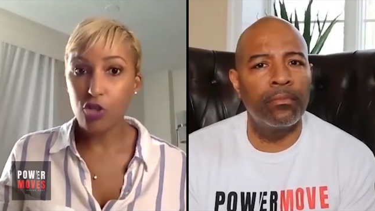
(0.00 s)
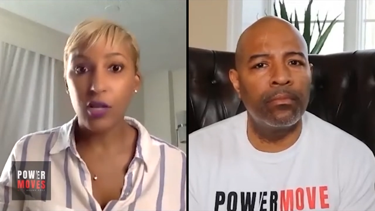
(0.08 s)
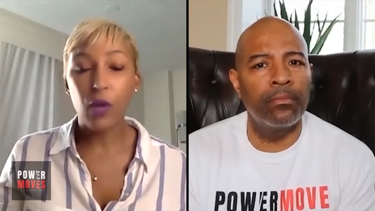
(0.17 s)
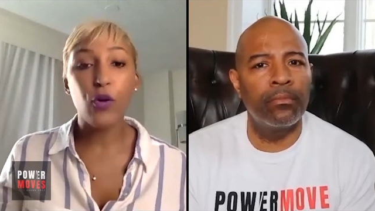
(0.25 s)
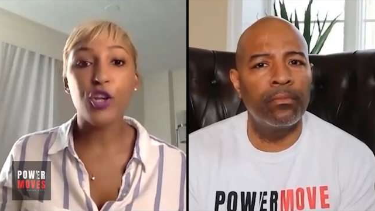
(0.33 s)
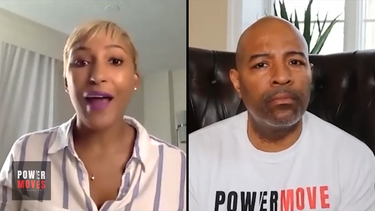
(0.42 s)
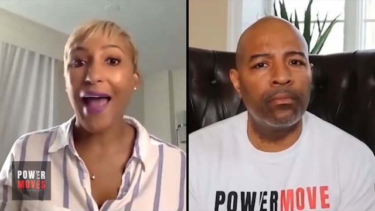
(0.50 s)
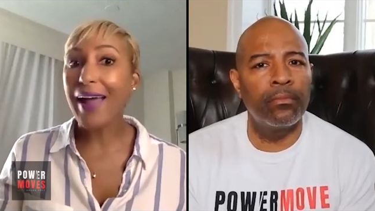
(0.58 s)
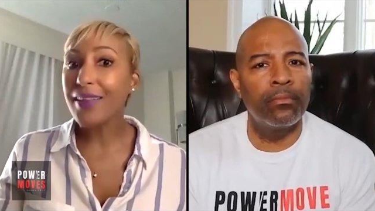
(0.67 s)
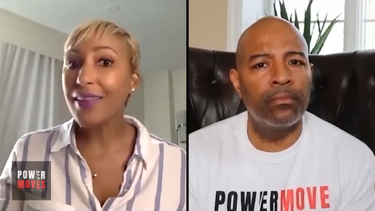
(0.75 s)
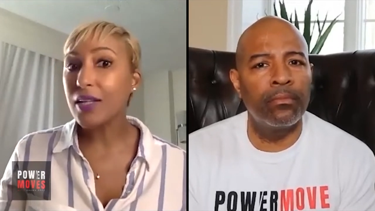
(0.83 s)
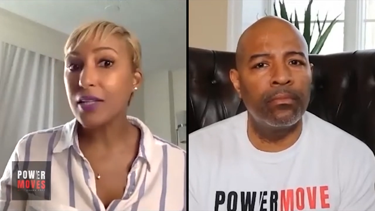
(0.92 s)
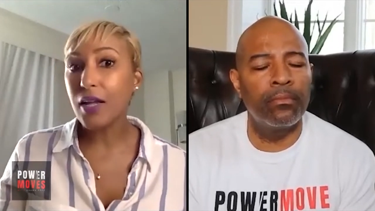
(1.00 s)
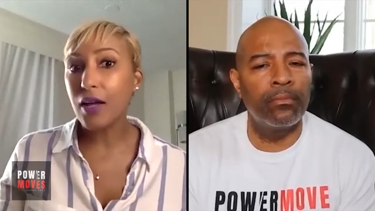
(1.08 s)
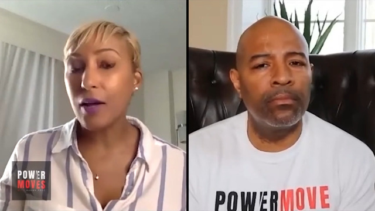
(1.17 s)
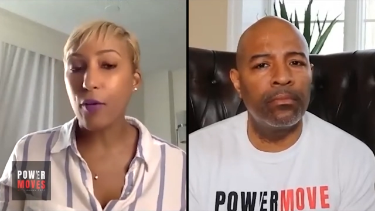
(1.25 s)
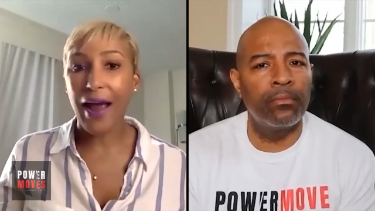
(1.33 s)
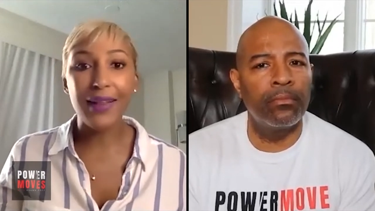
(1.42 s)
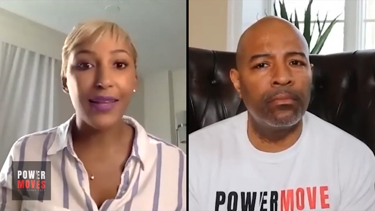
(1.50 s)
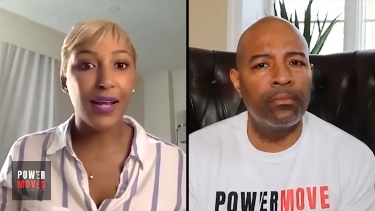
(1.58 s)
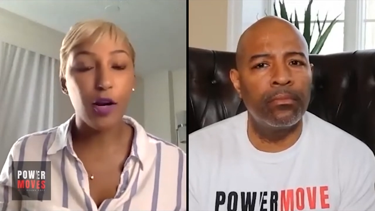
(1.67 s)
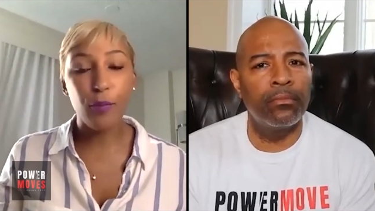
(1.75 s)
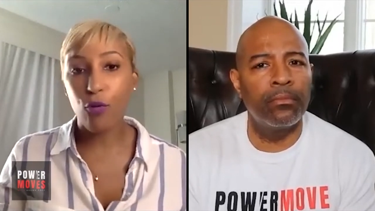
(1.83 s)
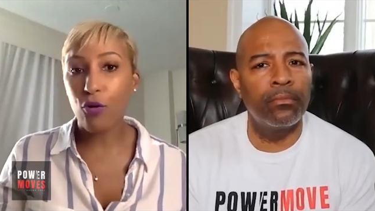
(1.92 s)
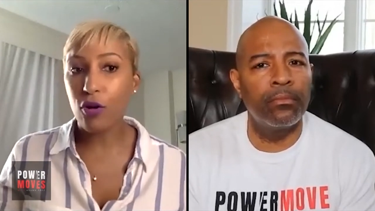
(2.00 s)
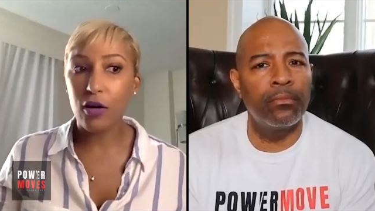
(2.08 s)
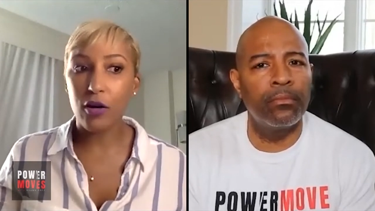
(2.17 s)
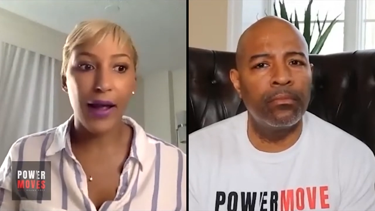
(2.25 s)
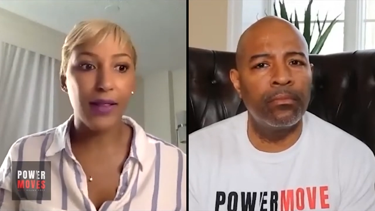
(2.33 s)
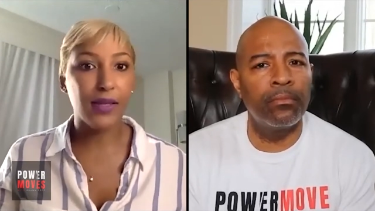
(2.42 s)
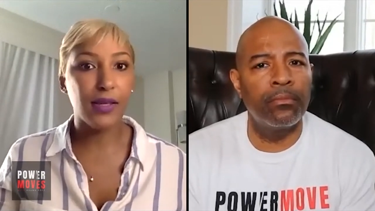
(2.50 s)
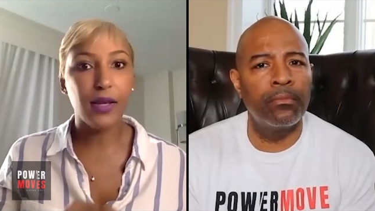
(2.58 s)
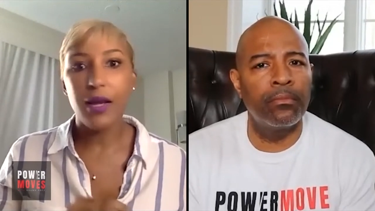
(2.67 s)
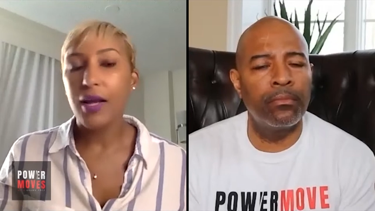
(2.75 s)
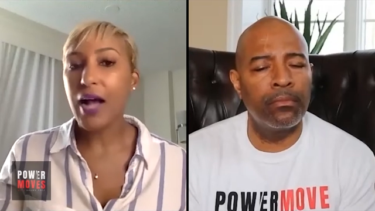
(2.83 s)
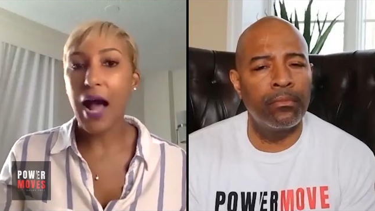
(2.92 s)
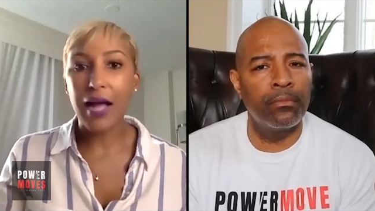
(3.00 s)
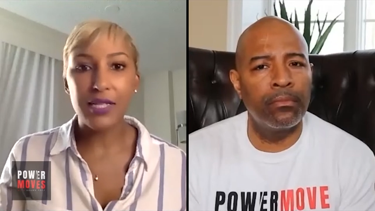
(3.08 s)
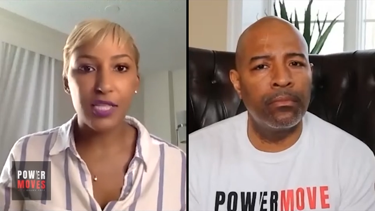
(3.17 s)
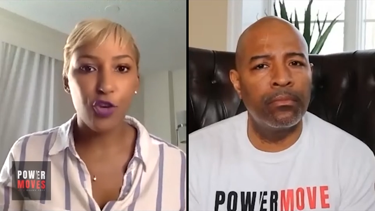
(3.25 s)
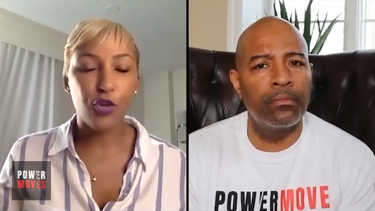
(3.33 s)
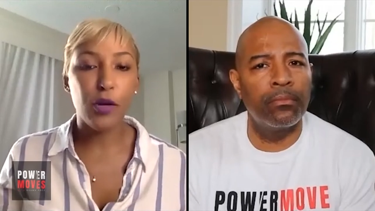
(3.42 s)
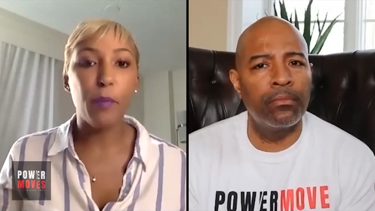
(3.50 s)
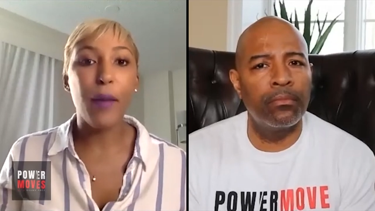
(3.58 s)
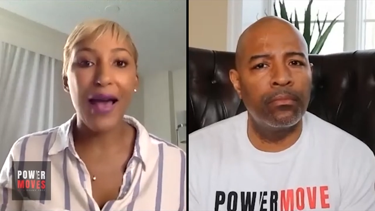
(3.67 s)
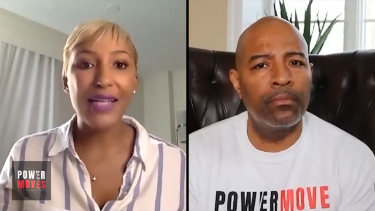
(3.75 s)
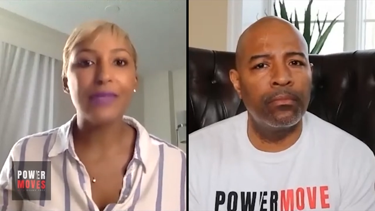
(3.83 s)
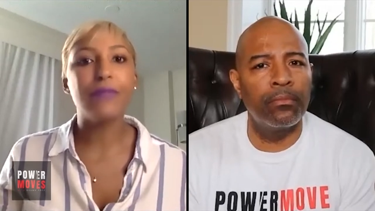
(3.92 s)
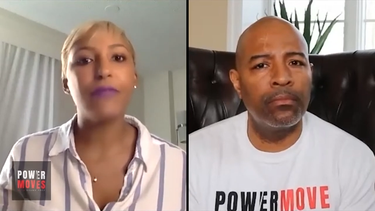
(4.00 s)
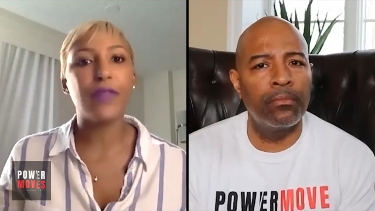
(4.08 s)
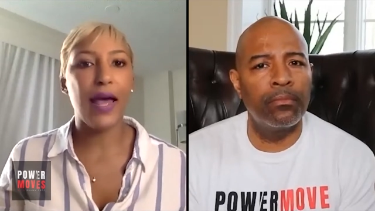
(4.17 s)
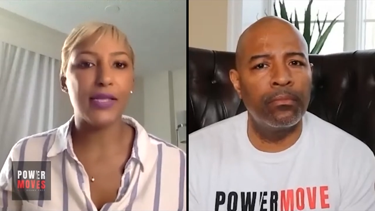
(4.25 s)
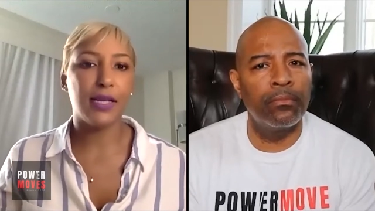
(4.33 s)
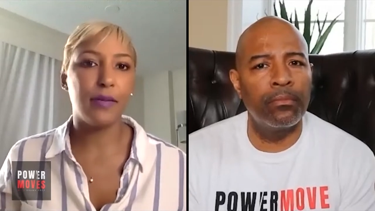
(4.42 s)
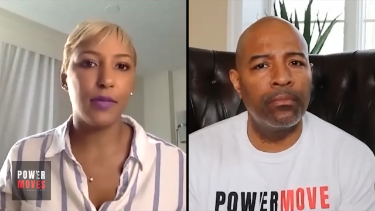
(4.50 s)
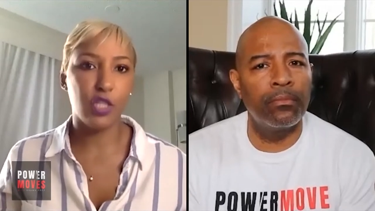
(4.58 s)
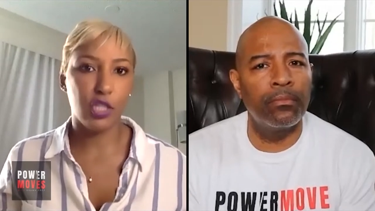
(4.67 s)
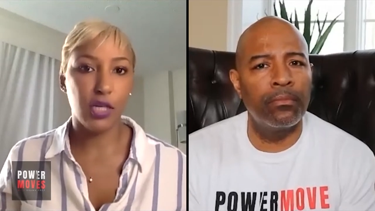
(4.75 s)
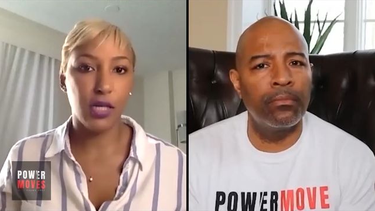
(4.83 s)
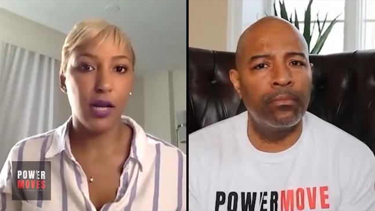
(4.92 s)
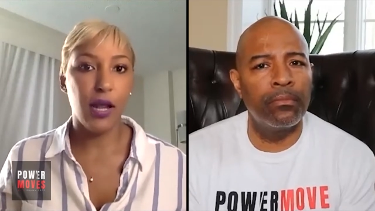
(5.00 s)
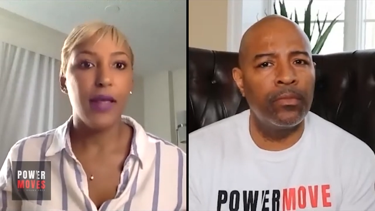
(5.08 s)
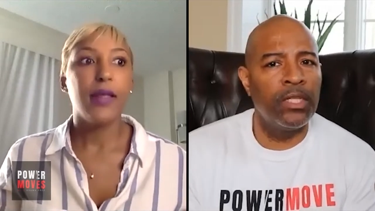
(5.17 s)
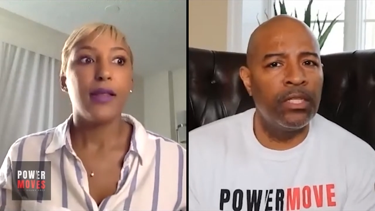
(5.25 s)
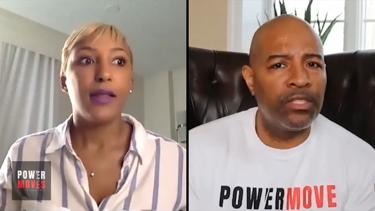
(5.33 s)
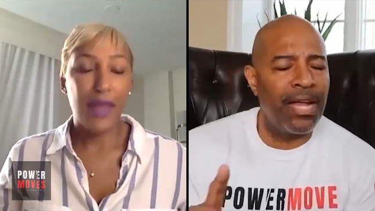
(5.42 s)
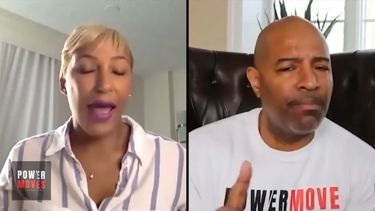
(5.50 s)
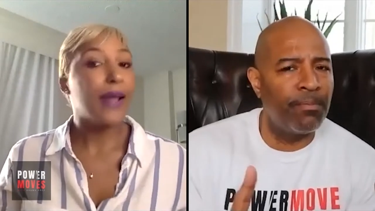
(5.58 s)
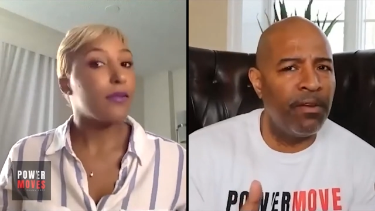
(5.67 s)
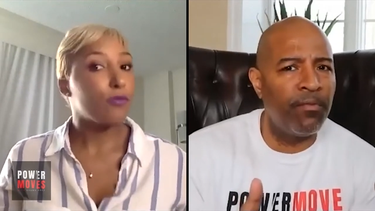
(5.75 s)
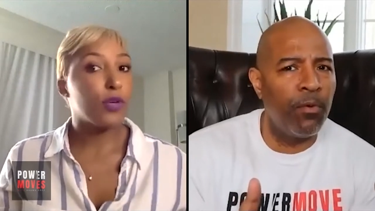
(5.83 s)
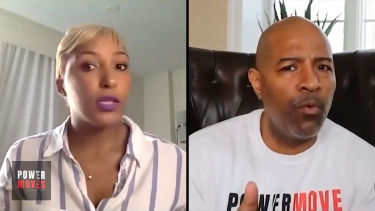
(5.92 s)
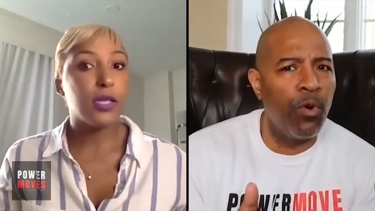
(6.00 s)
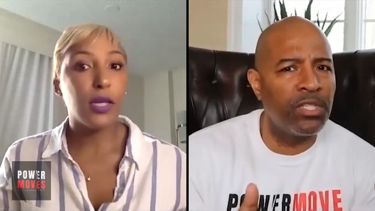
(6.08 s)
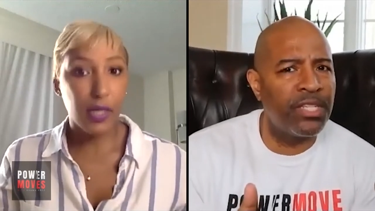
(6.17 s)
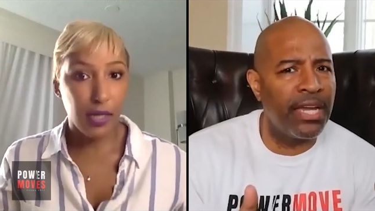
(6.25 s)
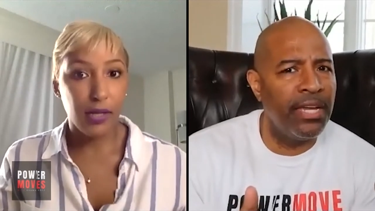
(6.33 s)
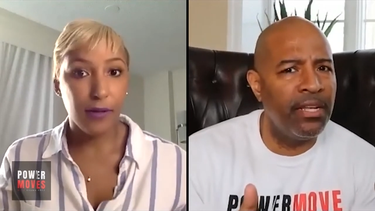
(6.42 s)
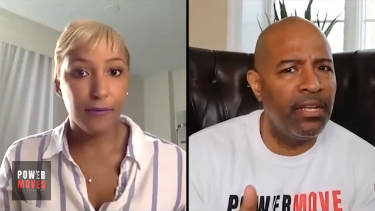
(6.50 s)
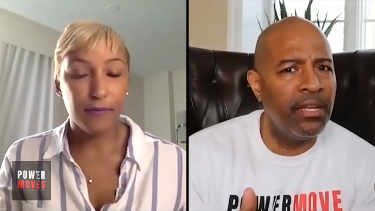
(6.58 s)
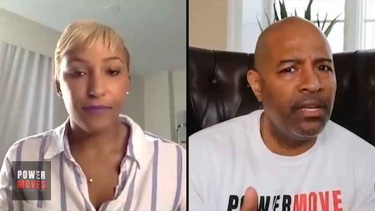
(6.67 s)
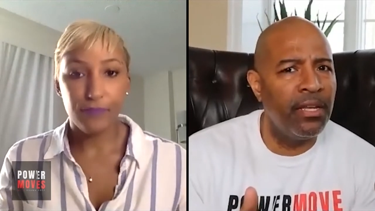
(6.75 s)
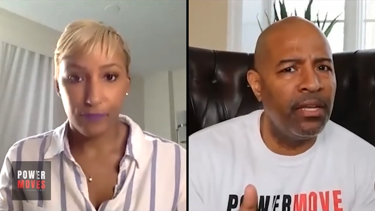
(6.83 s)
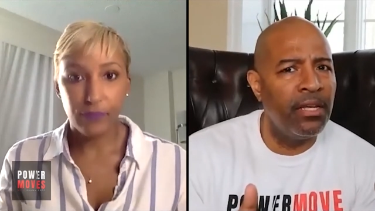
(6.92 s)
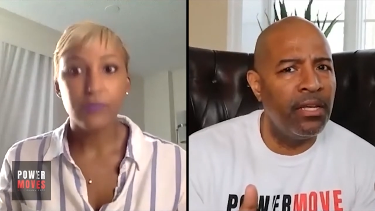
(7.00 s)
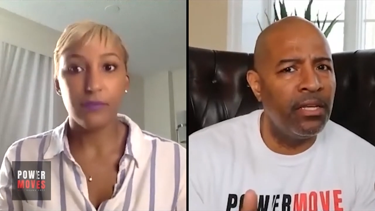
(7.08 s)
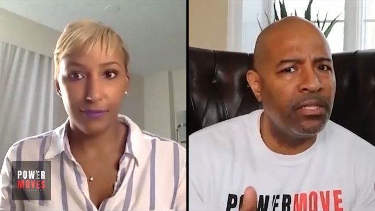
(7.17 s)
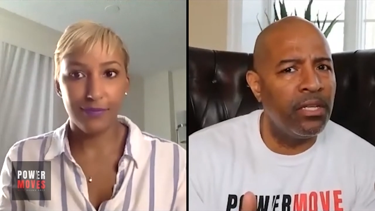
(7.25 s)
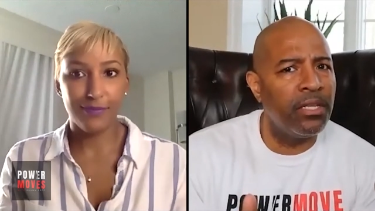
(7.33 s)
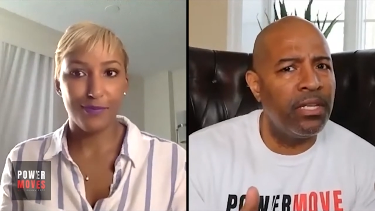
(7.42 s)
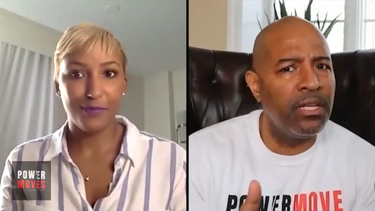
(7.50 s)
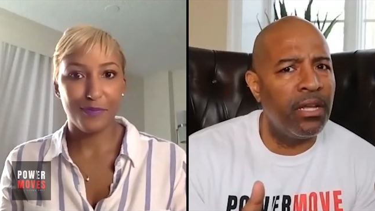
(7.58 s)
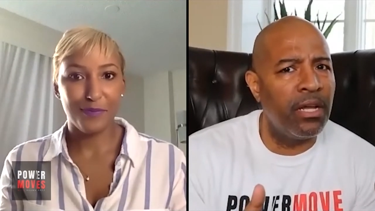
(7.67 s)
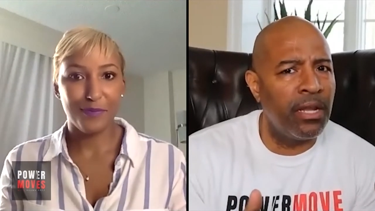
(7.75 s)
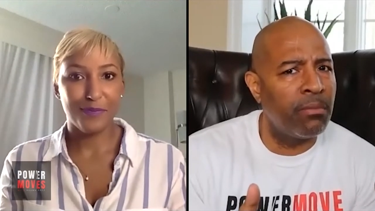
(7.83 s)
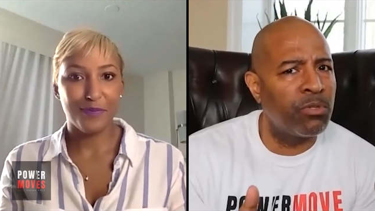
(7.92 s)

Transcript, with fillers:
Speaker 1: so that when you're at the club or at the airport or at the concert, you can buy some flats in a machine.
Speaker 2: Stop that, for one second. Mm-hmm. And I'm